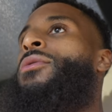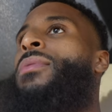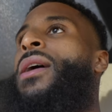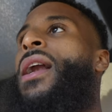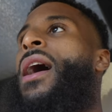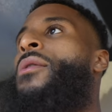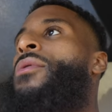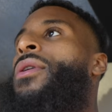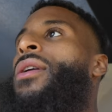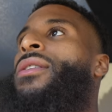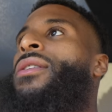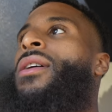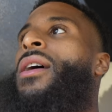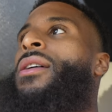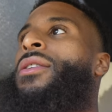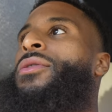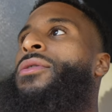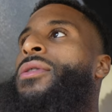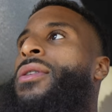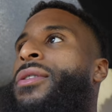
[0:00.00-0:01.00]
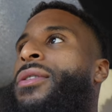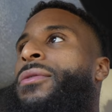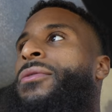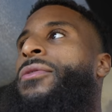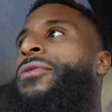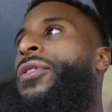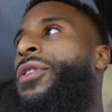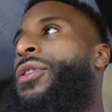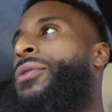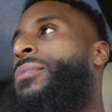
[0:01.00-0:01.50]
but I want to start doing some
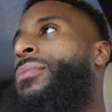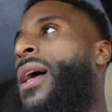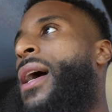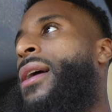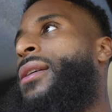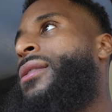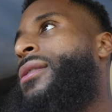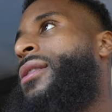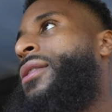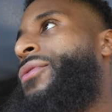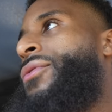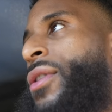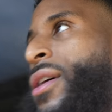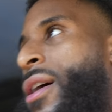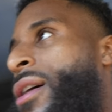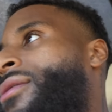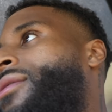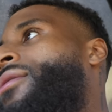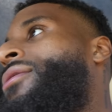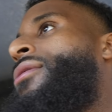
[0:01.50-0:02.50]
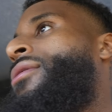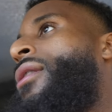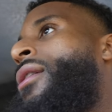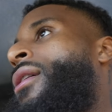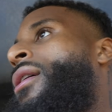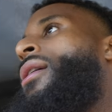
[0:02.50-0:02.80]
film-like stuff, y'all. So,